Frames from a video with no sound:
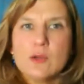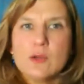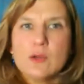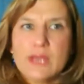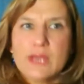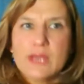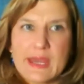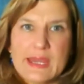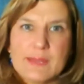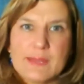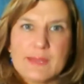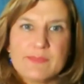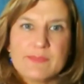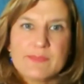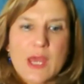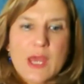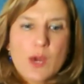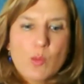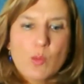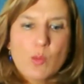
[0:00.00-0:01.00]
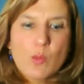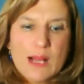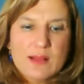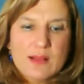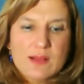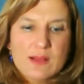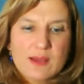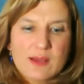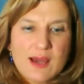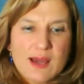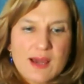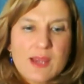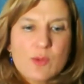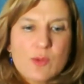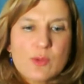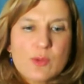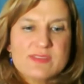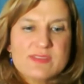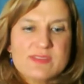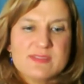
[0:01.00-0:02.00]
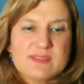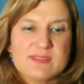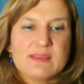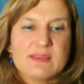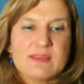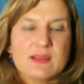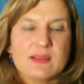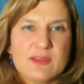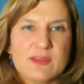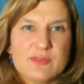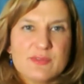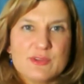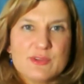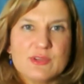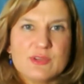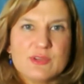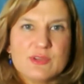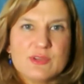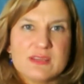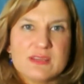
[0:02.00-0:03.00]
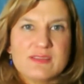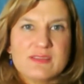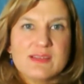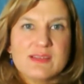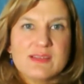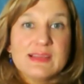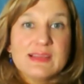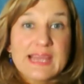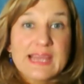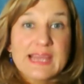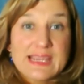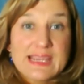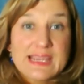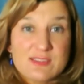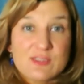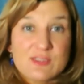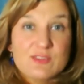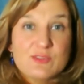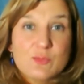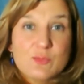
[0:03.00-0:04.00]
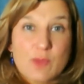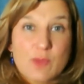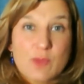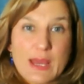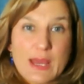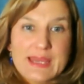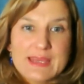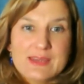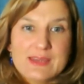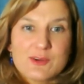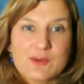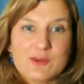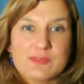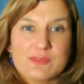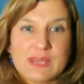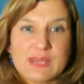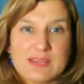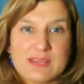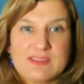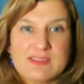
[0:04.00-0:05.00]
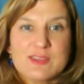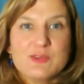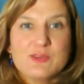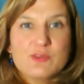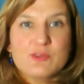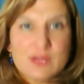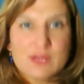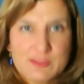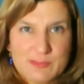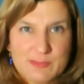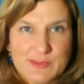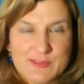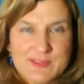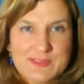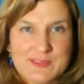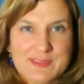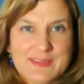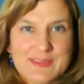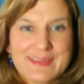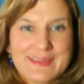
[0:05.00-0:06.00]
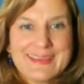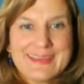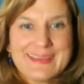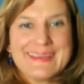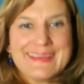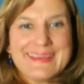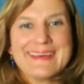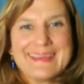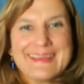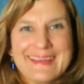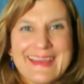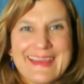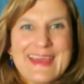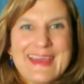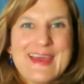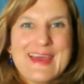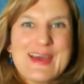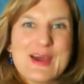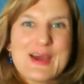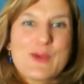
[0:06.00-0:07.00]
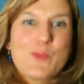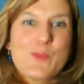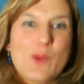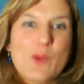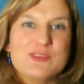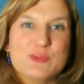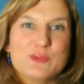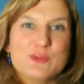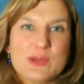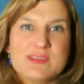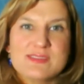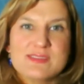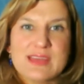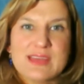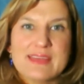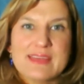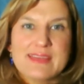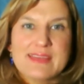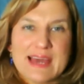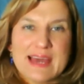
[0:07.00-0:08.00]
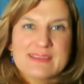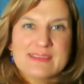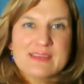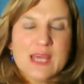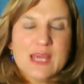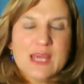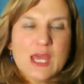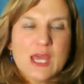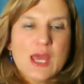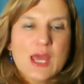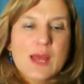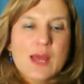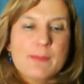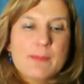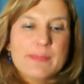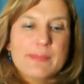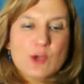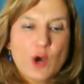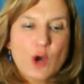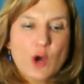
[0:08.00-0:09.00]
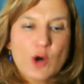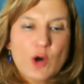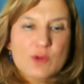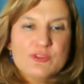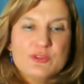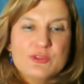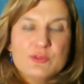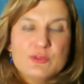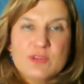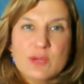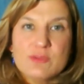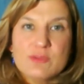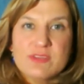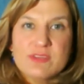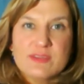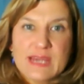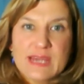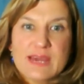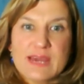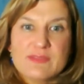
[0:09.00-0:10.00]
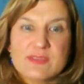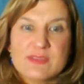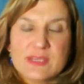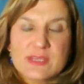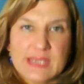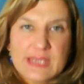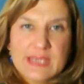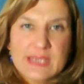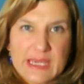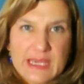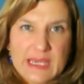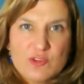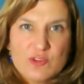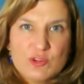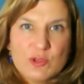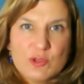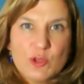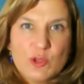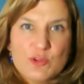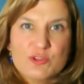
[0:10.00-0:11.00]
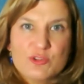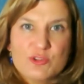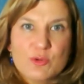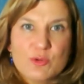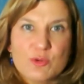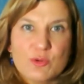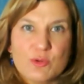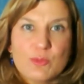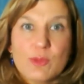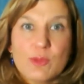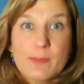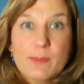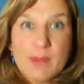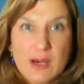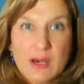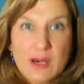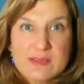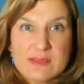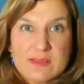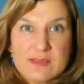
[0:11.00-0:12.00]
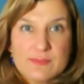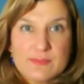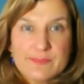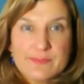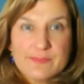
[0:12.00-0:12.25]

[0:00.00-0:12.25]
Okay, well, I always say that Life Retuning is the laziest way of getting treatment. And why do I say that? Because you don't even have to engage your logical mind.